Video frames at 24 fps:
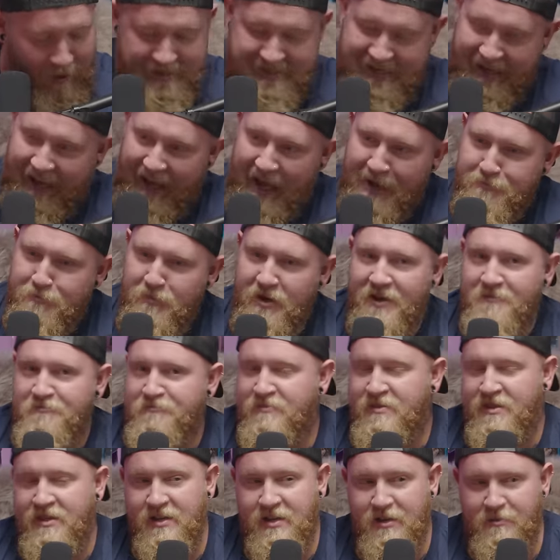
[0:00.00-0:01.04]
want to happen. But
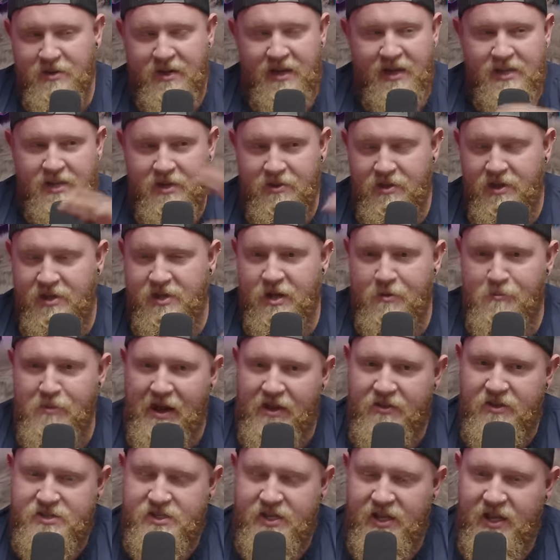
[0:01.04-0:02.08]
you can, and then you can
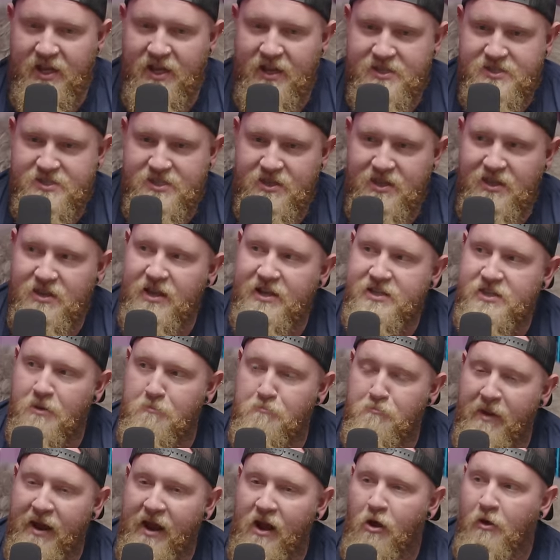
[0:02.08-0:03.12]
buy the tits and then like the
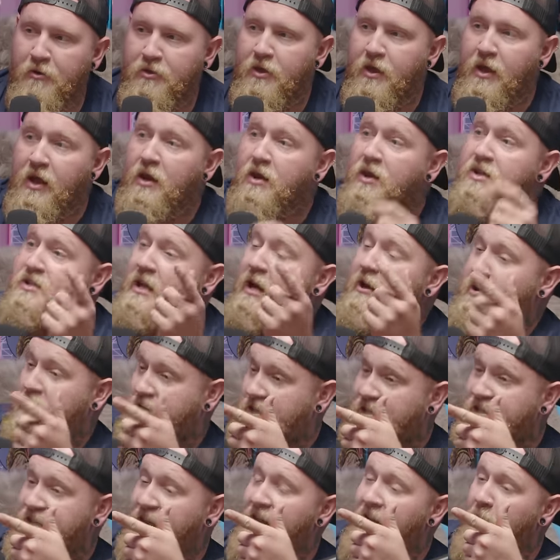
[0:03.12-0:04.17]
mouth. Because
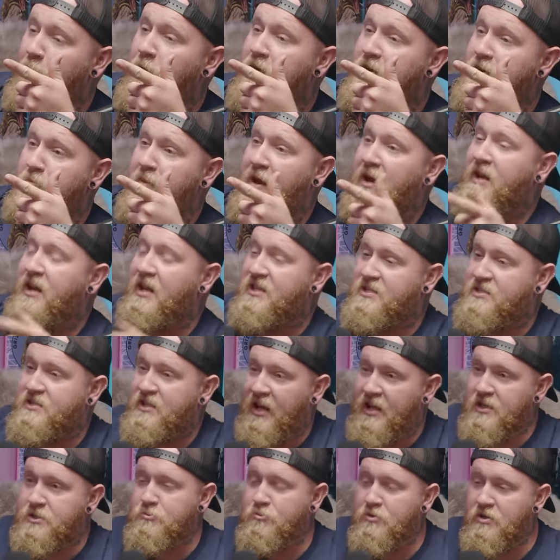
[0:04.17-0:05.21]
I said I wanted to make its
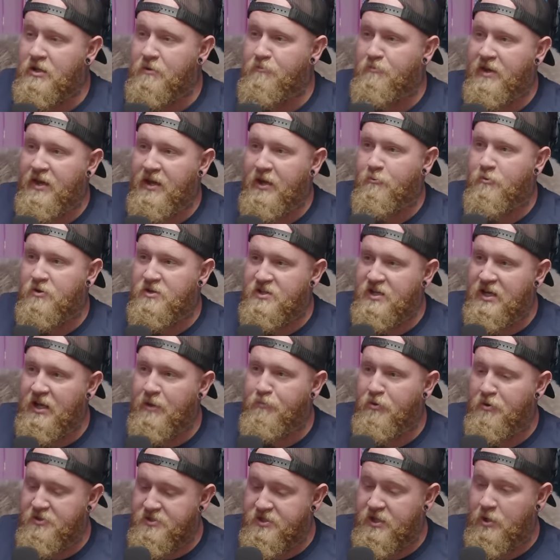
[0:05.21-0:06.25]
tits really big with
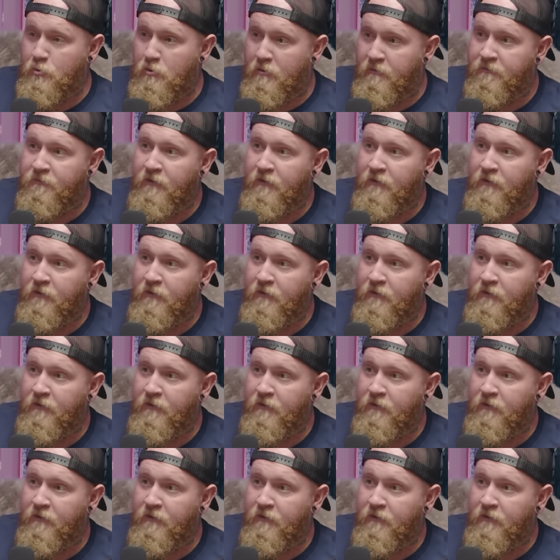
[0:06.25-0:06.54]
nipples that were